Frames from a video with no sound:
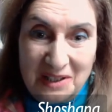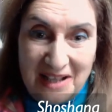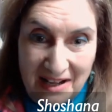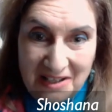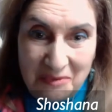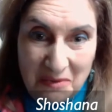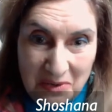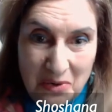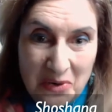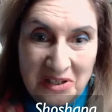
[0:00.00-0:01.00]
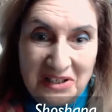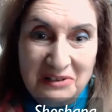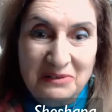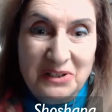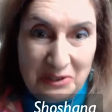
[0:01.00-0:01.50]
But that's what we're going
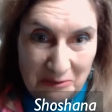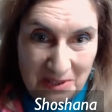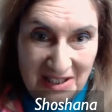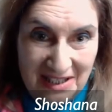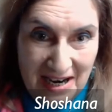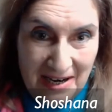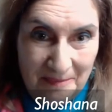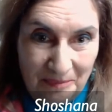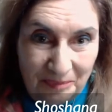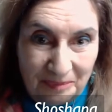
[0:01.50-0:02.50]
to do today